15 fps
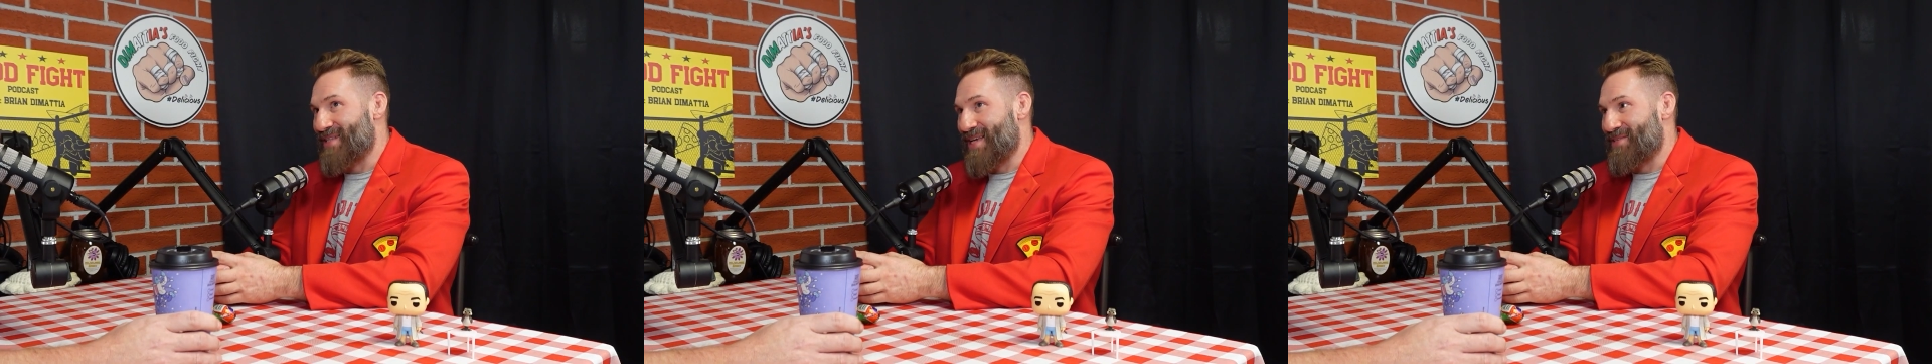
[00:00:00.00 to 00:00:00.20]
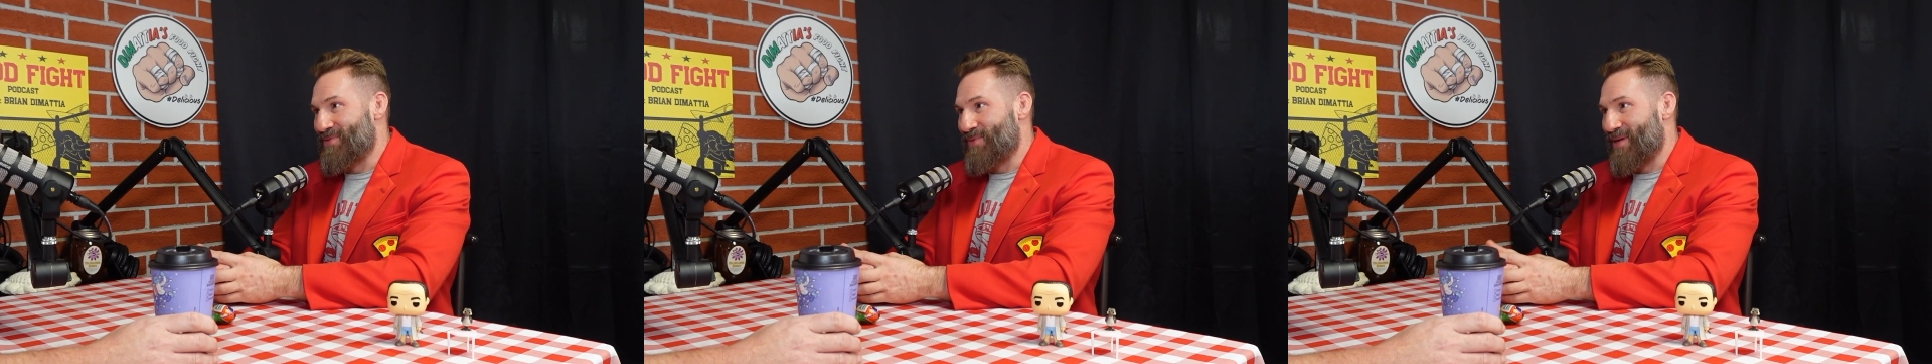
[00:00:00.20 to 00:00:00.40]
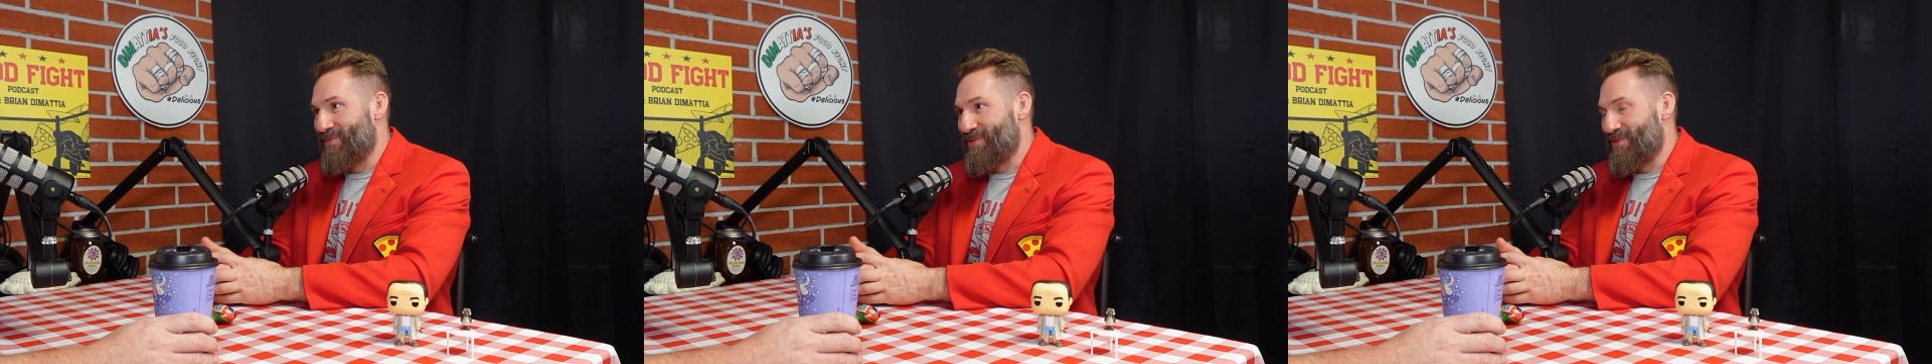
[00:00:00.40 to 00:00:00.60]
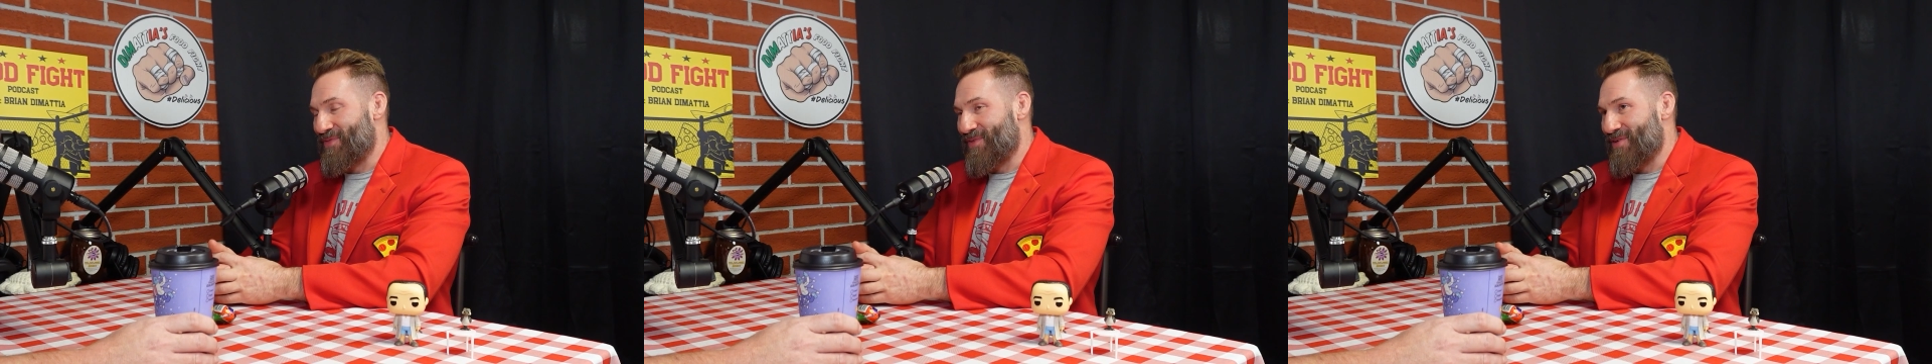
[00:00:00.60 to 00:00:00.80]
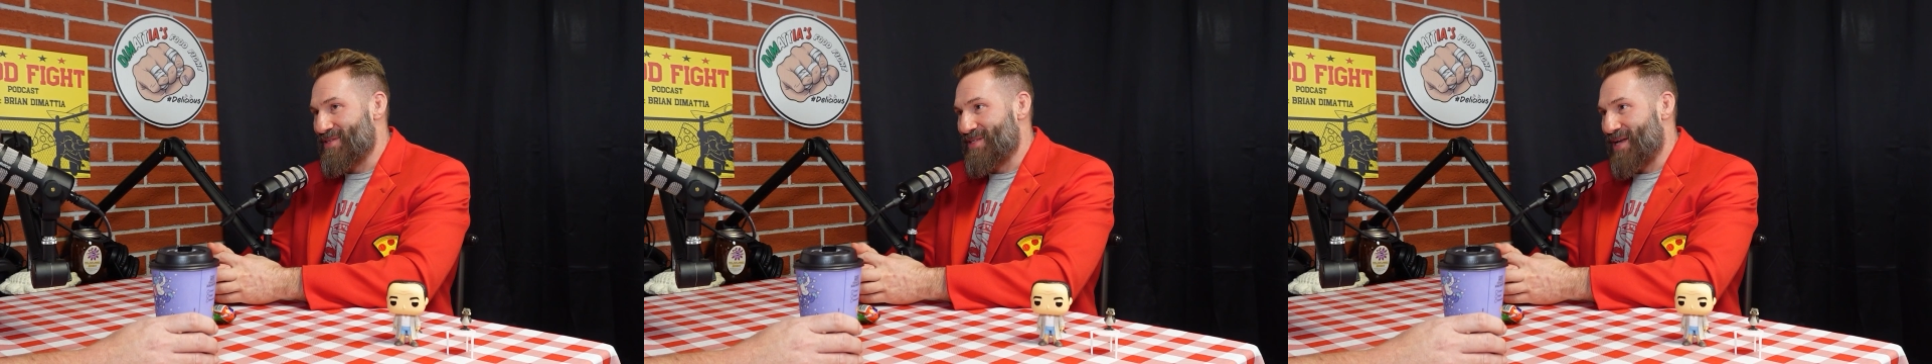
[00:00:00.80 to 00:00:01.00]
last week for the
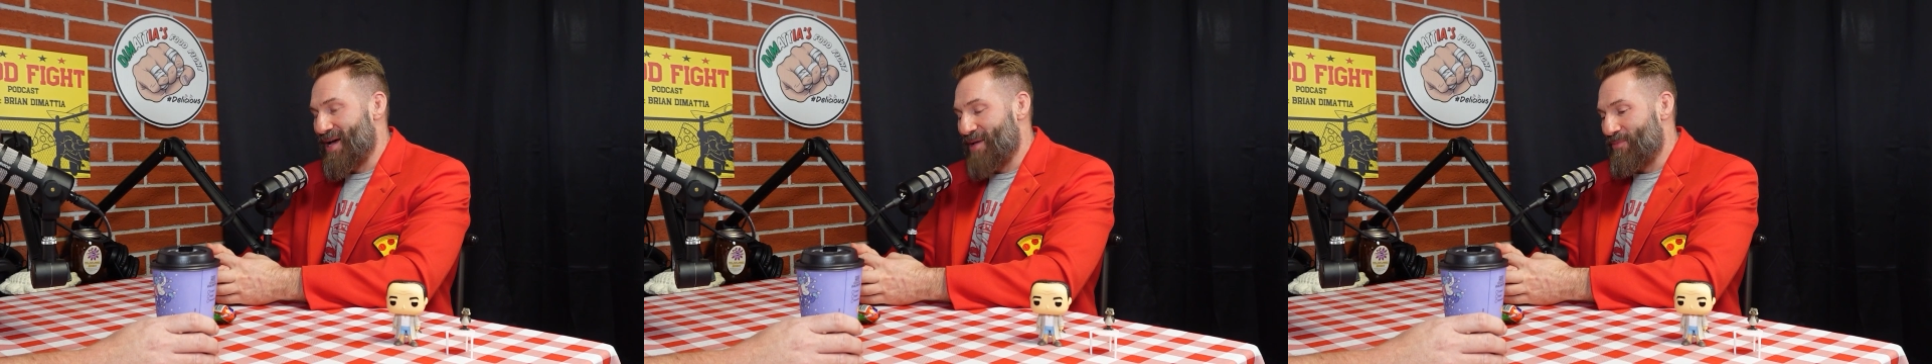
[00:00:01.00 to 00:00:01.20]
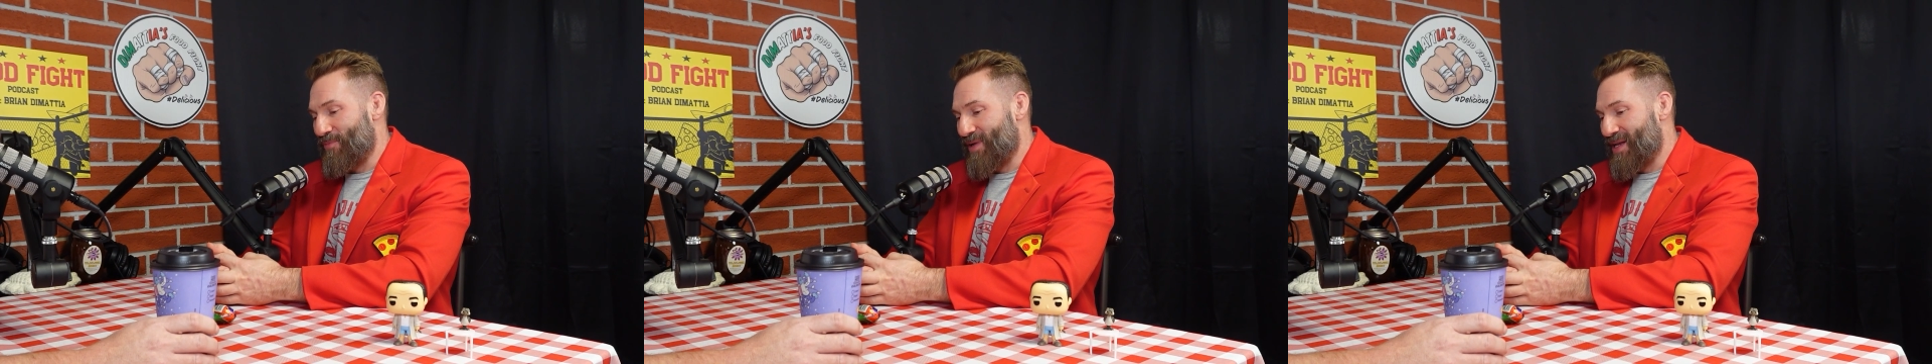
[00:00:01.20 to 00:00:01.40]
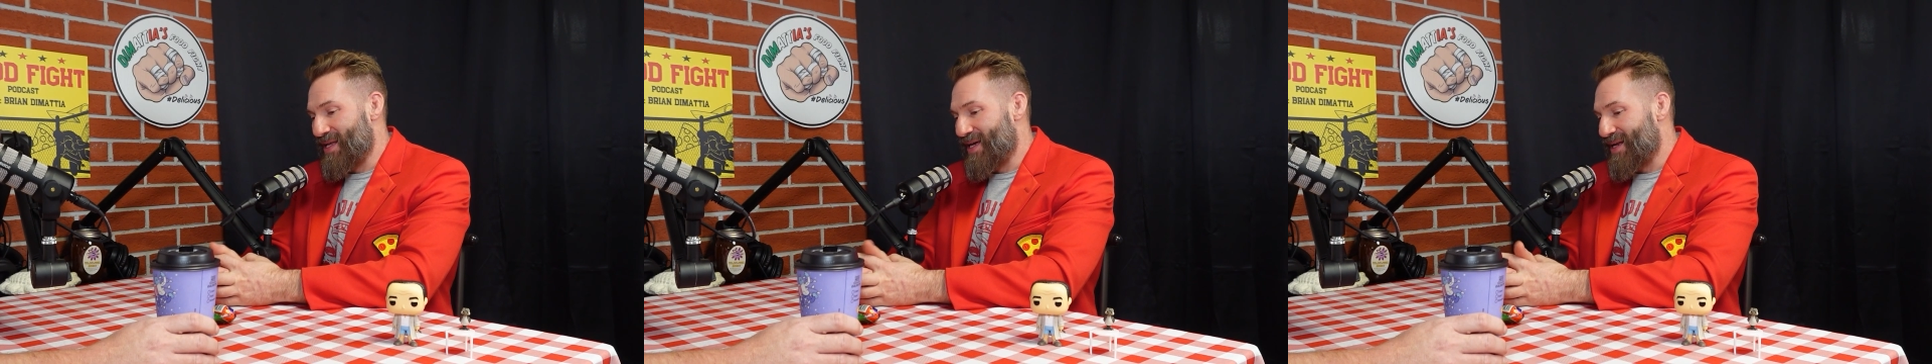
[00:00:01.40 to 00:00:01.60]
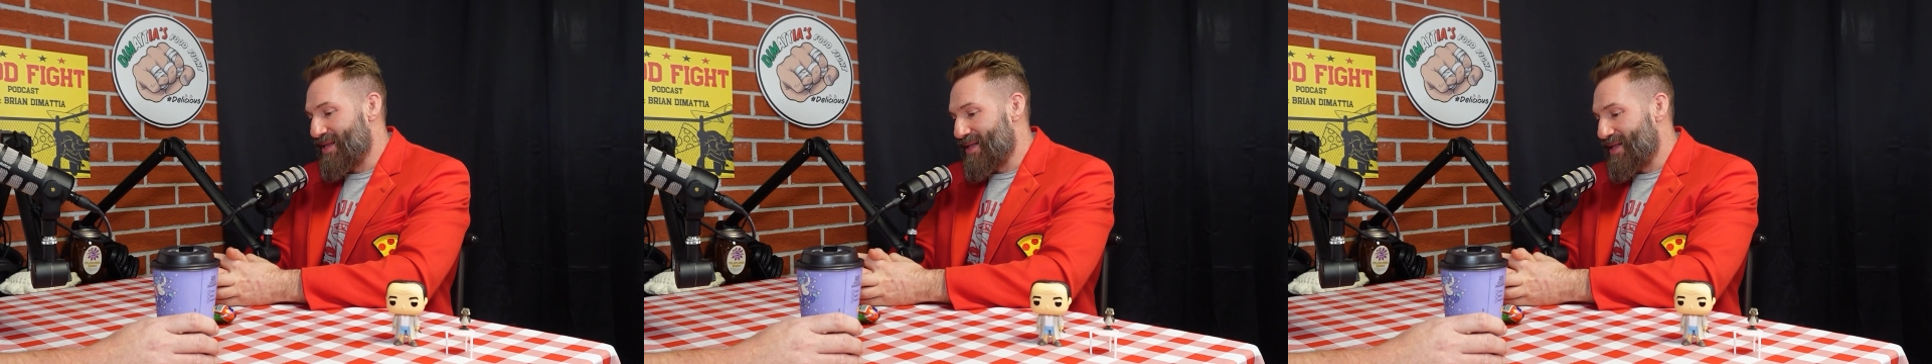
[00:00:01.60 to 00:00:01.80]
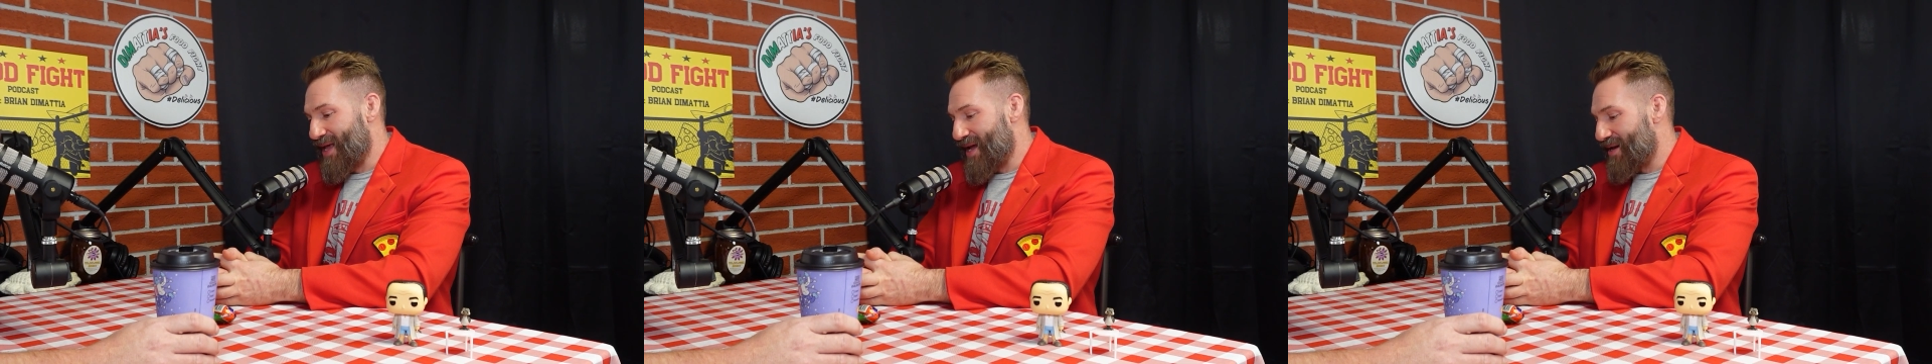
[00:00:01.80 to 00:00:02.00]
first time. We didn't get a
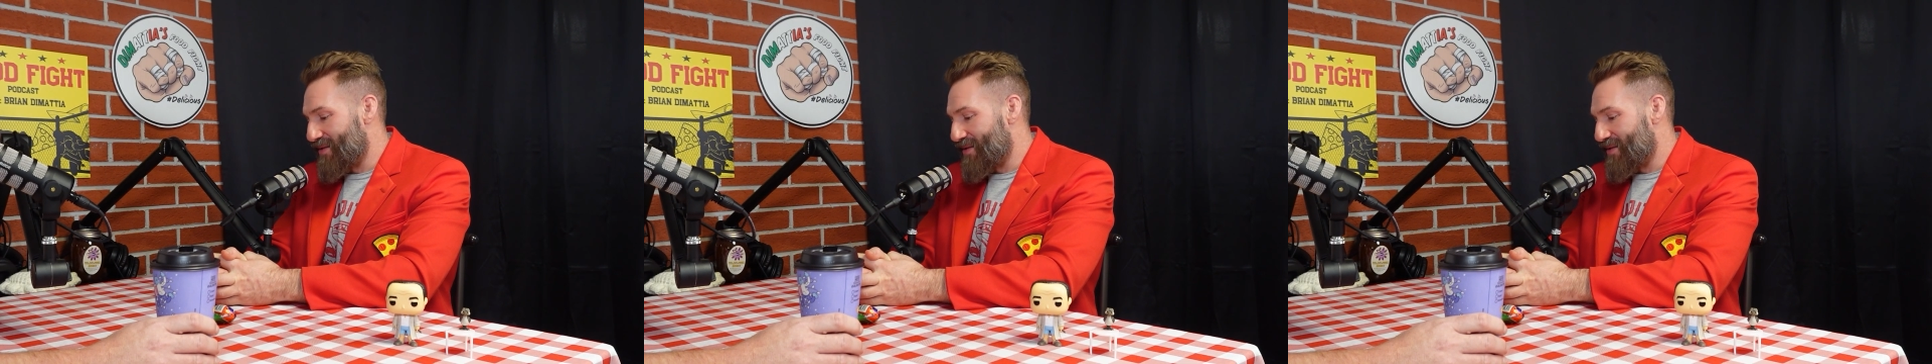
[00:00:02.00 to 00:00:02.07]
lane.